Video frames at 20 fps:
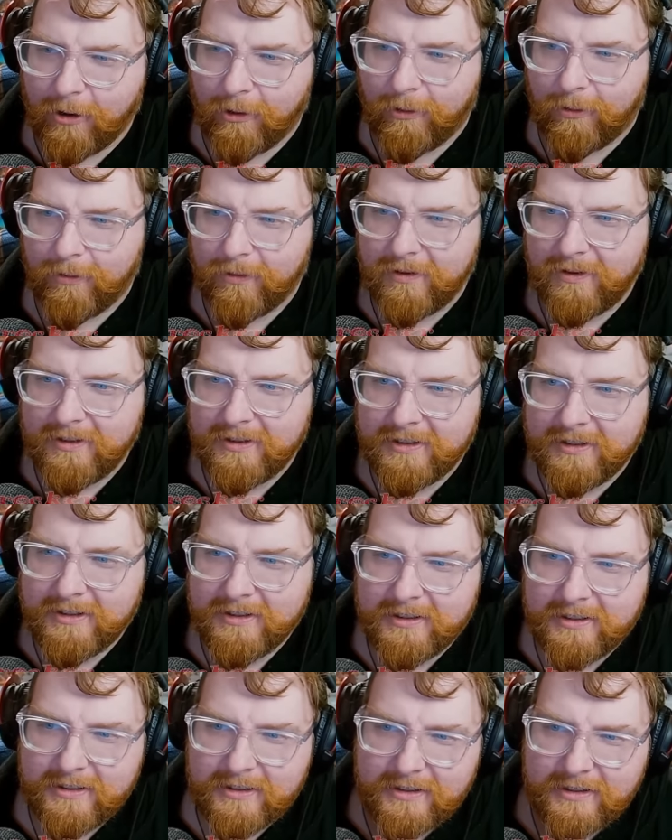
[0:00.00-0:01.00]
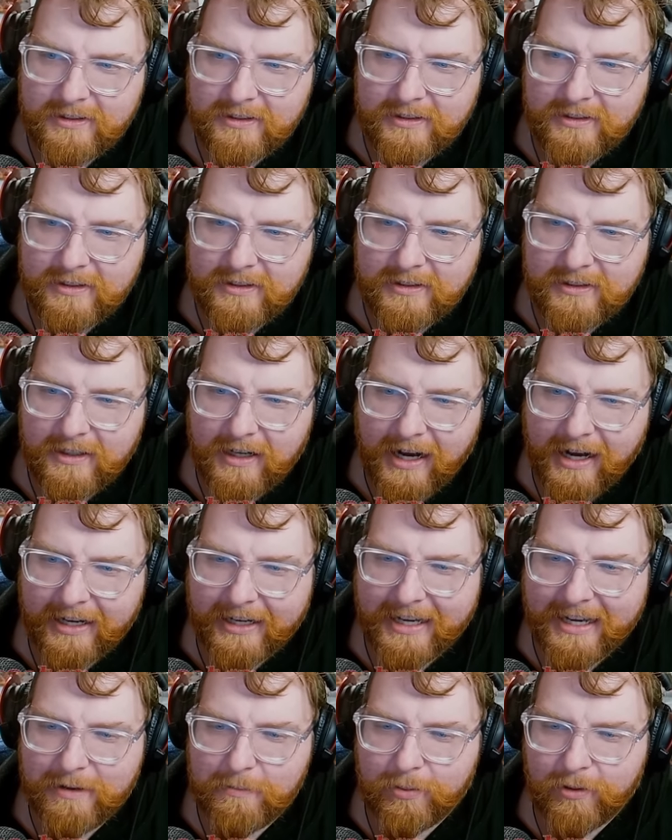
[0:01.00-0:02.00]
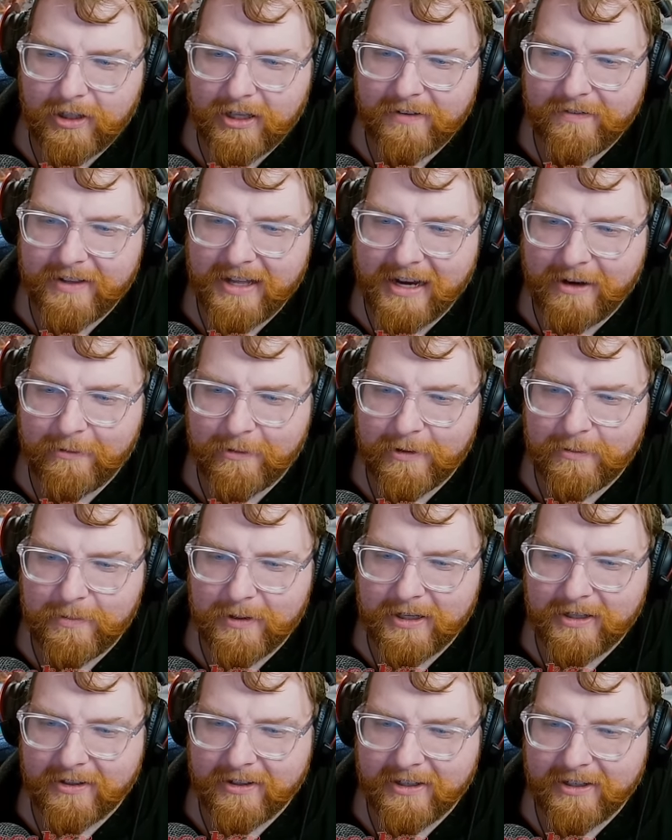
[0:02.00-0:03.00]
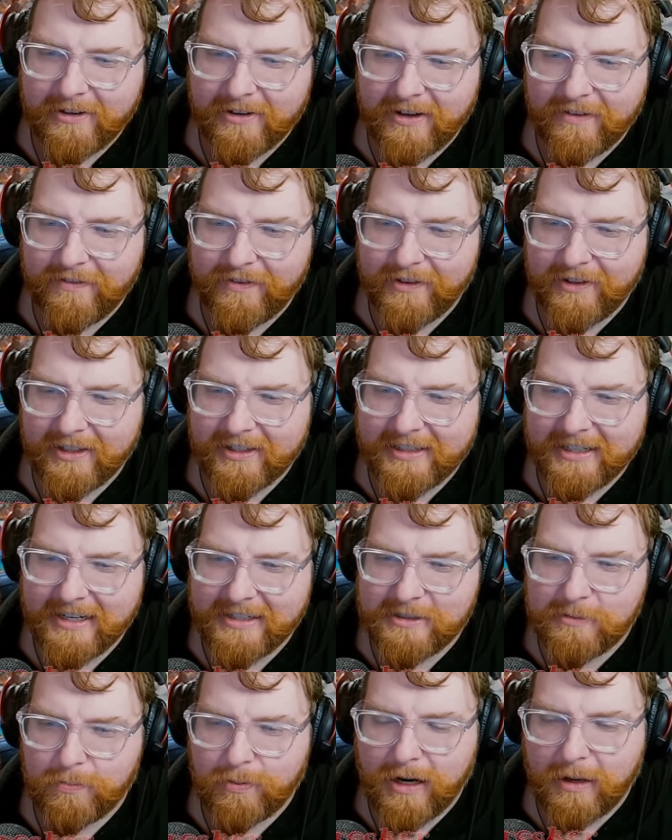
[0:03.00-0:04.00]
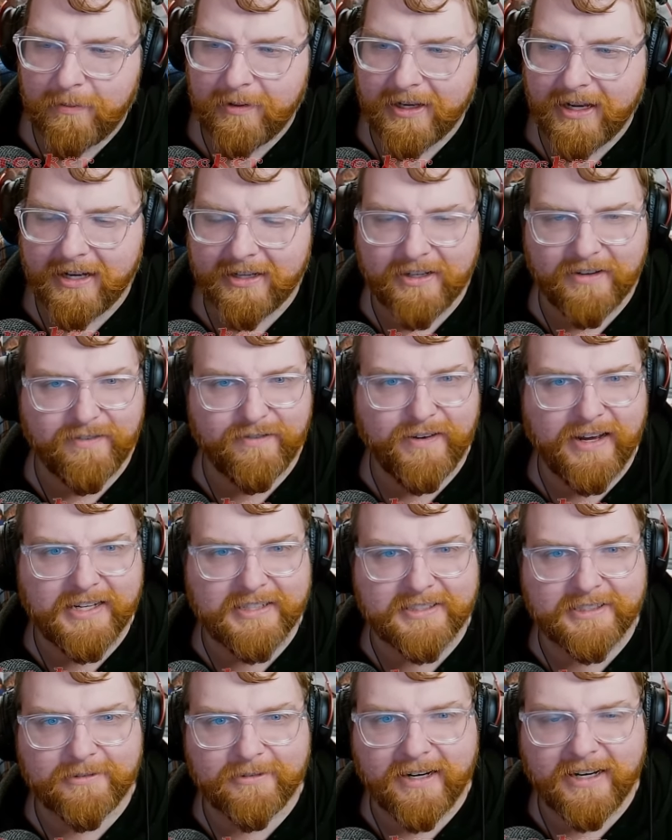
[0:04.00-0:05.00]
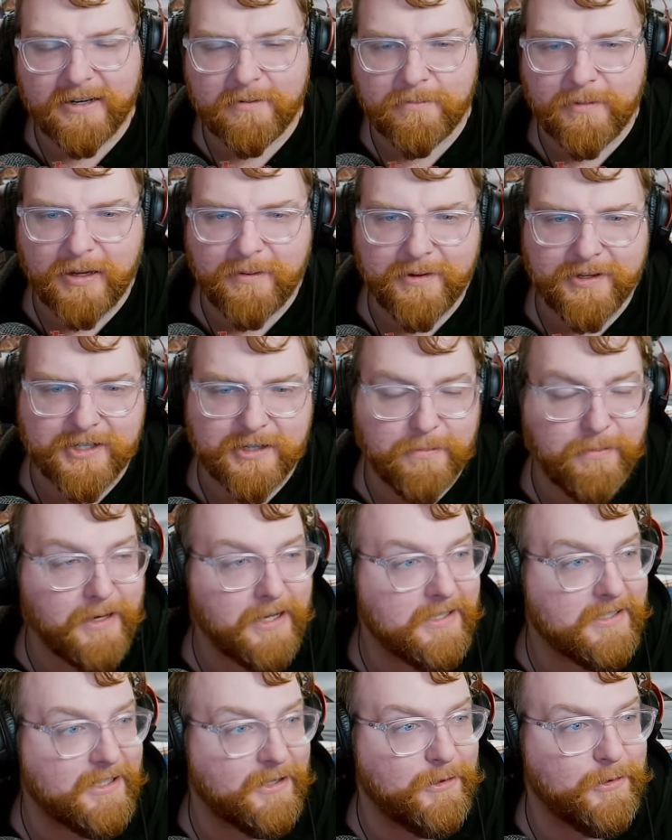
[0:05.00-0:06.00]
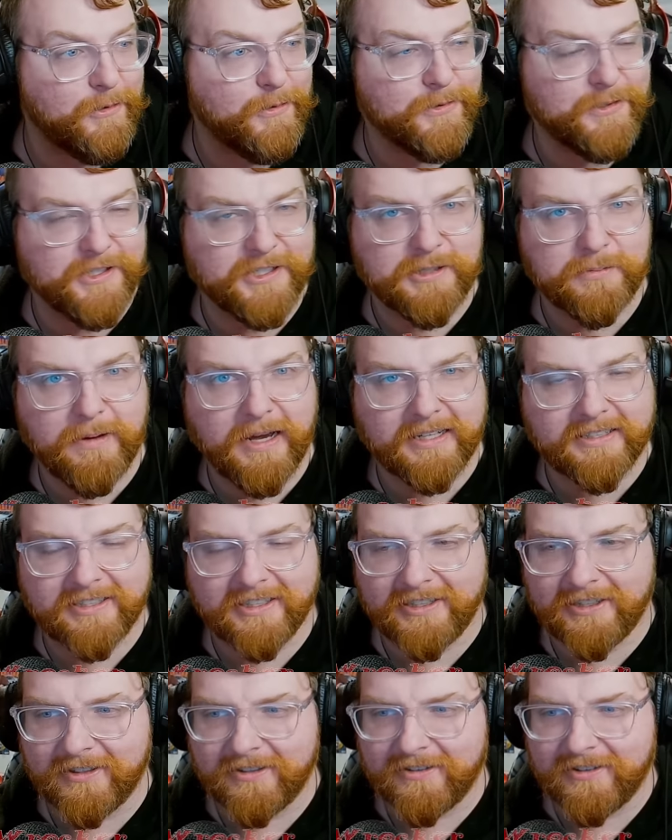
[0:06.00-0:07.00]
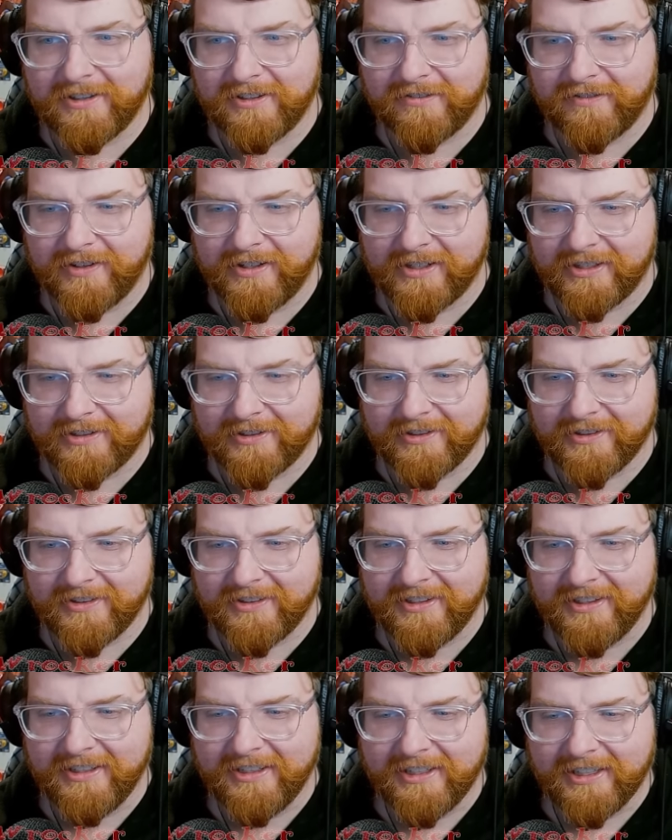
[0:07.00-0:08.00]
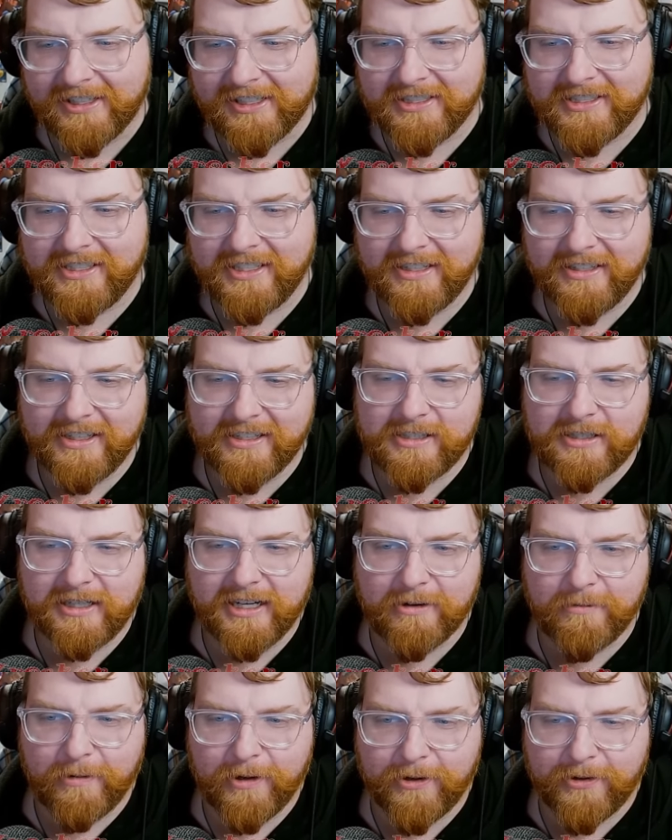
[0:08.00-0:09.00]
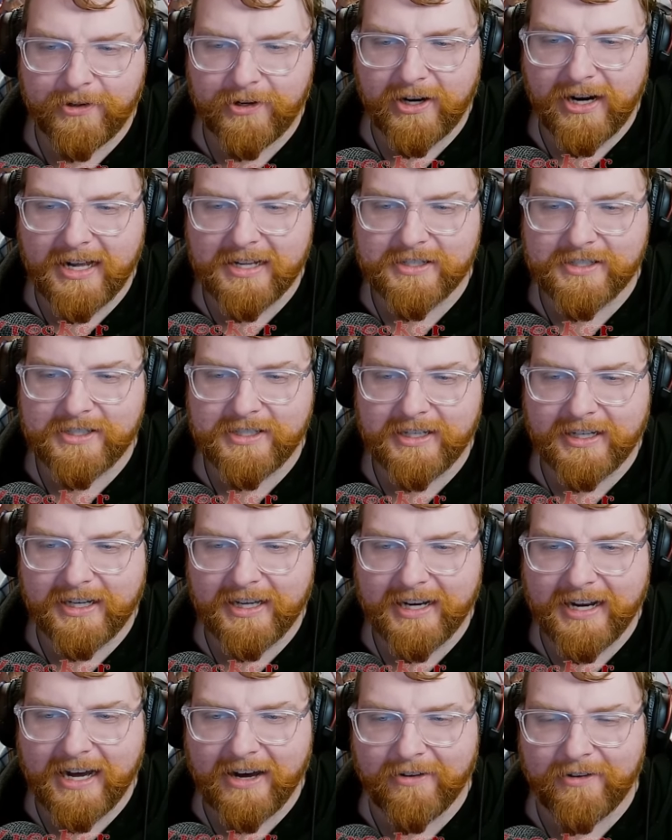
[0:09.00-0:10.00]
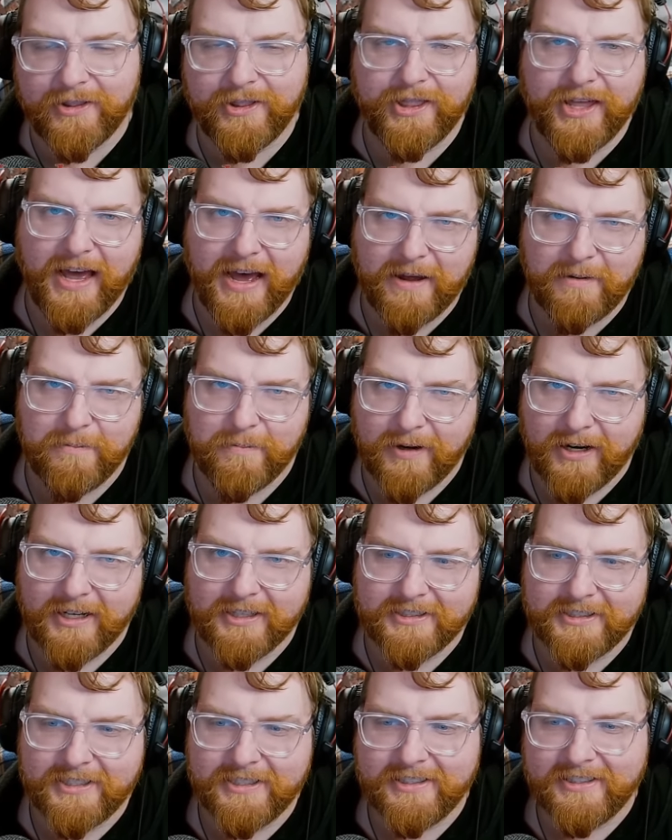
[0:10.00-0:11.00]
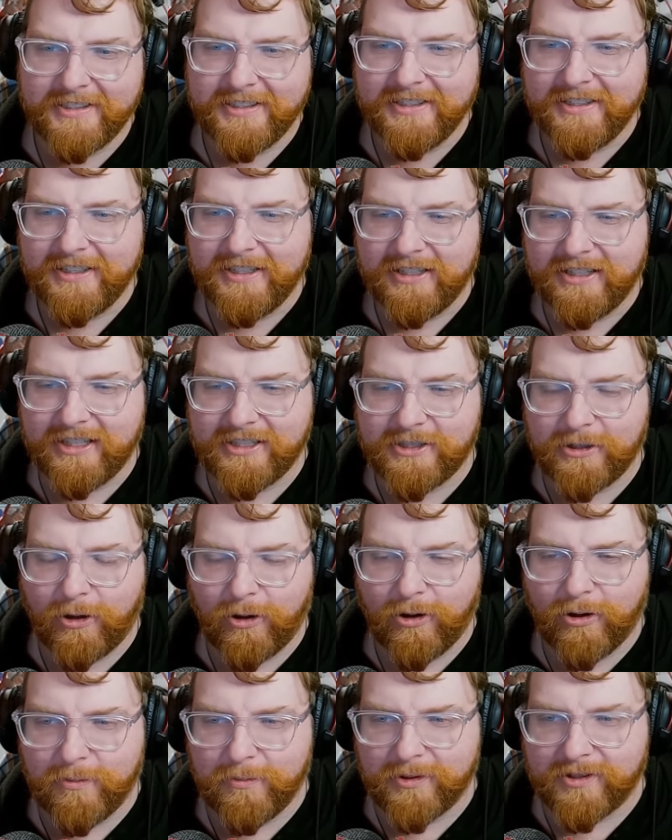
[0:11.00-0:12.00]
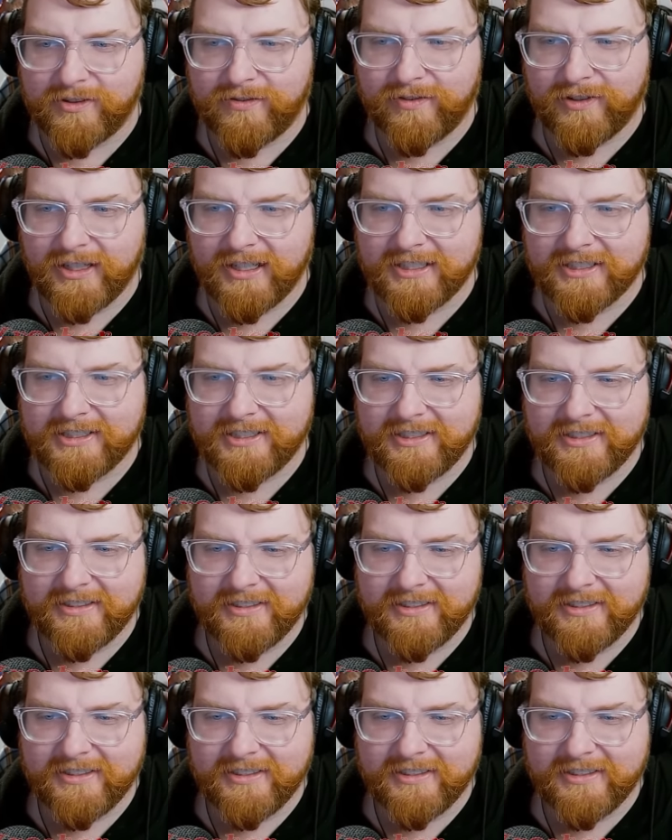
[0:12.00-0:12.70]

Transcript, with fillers: A little bit past. I can't believe that would be illegal. I feel like that's probably on the fence, right? Maybe it depends on who's inspecting your vehicle. Because let's get real, they're not sticking out that much. It's almost flush.